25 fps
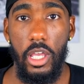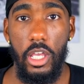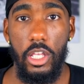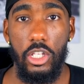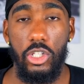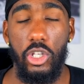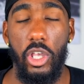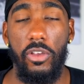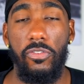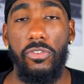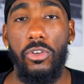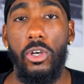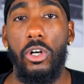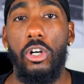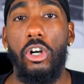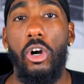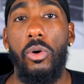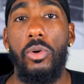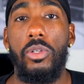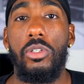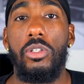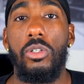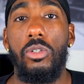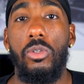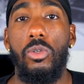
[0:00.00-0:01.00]
So if you're
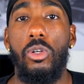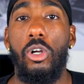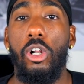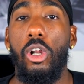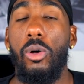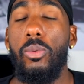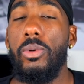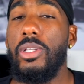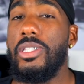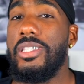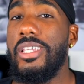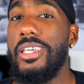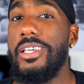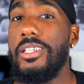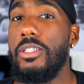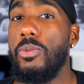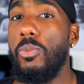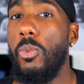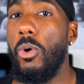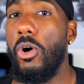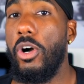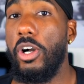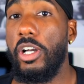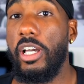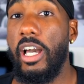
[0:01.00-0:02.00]
going to do Chloe Ting's
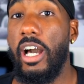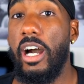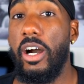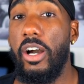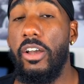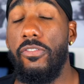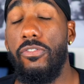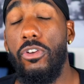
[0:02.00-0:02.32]
workout,